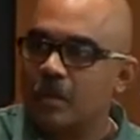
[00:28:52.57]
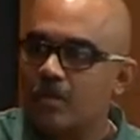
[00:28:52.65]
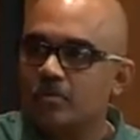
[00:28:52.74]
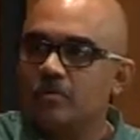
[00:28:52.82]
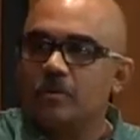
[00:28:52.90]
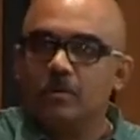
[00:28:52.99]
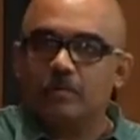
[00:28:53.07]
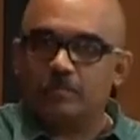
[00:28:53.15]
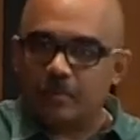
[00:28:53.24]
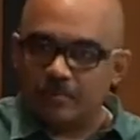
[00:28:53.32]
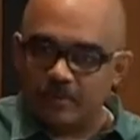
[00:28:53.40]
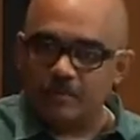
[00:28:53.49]
So the
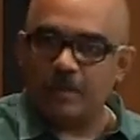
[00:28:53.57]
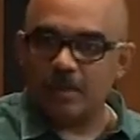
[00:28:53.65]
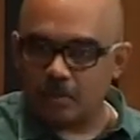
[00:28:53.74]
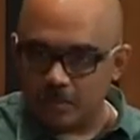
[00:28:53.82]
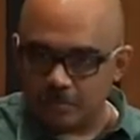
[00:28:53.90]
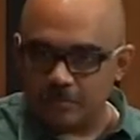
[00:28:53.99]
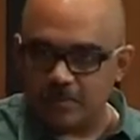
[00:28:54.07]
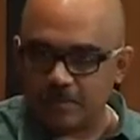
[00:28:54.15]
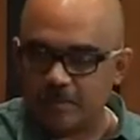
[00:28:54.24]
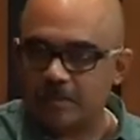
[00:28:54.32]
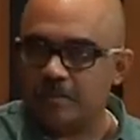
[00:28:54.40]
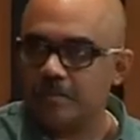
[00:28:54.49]
filmmaker would
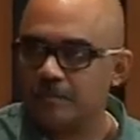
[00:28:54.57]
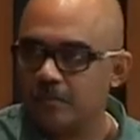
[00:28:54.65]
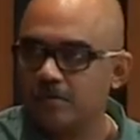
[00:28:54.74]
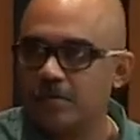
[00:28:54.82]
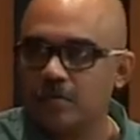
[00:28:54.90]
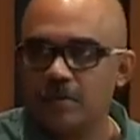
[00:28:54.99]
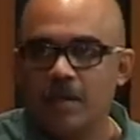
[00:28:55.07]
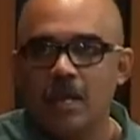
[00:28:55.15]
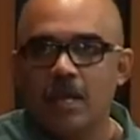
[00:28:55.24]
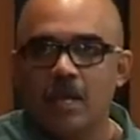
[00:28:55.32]
submit a proposal,